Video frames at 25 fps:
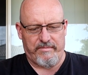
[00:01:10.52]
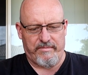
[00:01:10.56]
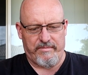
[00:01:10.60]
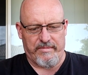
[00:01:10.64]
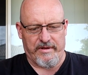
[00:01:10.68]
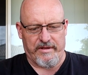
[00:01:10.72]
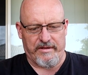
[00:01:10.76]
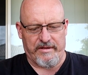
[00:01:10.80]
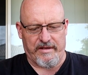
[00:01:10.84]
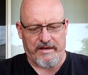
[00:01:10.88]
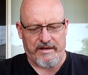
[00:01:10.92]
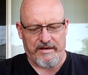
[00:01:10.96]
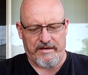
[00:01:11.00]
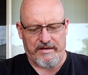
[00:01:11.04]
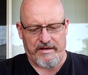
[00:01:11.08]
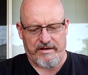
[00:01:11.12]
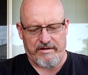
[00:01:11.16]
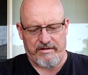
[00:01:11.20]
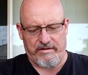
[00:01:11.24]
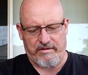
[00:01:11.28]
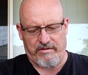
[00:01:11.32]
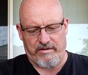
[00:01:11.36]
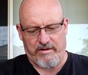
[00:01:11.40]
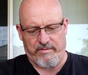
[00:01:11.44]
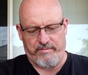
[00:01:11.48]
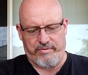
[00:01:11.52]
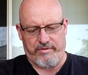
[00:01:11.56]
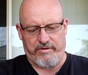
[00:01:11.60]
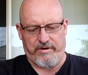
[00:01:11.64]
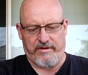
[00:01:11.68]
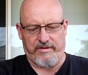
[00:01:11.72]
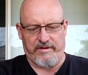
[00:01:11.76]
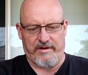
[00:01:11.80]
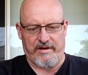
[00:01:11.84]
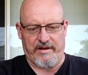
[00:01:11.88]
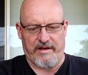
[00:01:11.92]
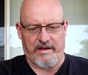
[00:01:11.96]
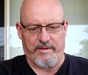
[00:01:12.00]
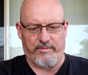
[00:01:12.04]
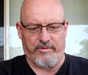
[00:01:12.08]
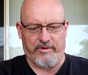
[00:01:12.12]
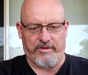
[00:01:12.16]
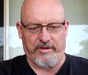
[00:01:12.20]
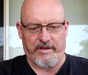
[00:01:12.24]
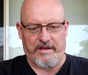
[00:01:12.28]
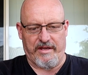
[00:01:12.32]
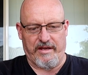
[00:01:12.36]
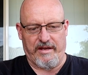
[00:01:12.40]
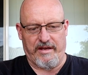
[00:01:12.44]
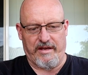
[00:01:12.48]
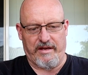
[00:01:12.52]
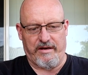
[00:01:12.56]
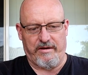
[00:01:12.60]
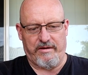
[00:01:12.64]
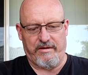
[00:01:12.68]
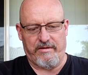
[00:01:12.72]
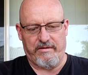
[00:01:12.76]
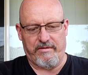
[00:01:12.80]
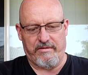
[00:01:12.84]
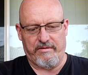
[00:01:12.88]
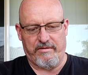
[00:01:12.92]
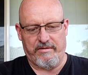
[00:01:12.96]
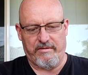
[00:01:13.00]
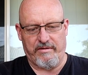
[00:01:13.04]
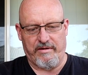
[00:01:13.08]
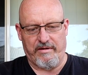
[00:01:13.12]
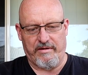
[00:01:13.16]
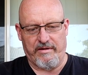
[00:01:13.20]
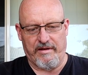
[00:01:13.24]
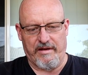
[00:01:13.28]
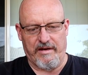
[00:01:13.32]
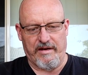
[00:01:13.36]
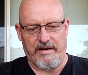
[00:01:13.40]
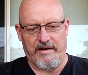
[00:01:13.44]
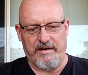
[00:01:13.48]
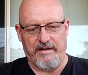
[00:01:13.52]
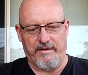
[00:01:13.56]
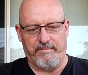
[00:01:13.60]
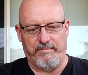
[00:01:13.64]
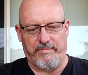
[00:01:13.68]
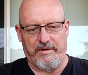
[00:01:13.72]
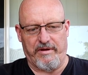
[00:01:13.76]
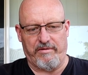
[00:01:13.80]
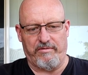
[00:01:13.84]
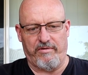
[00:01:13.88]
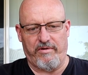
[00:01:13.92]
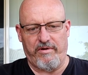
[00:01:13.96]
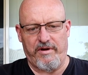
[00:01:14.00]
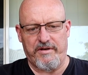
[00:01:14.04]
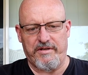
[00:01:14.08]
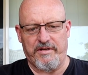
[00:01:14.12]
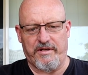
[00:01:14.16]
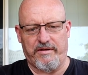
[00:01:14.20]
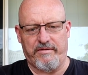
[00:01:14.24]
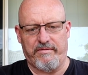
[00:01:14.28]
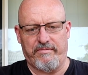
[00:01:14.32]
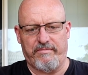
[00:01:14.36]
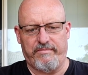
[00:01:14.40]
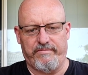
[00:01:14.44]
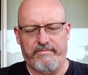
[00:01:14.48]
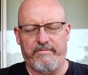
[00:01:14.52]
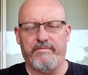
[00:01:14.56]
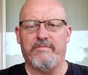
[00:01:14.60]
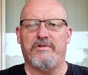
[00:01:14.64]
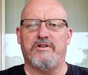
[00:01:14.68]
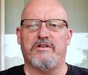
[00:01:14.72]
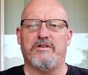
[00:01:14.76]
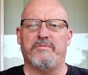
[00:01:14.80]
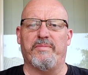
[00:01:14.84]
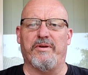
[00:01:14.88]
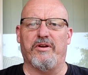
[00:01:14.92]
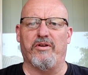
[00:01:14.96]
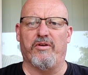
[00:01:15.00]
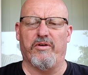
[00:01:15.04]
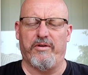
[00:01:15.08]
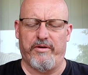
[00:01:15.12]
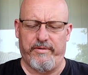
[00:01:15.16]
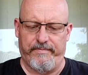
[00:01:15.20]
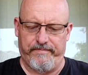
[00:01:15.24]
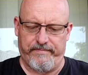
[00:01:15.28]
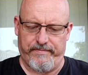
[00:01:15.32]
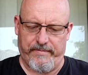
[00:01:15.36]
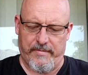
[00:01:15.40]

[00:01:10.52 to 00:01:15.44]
But they don't like putting their name on the can in any big writing, which is a bit odd.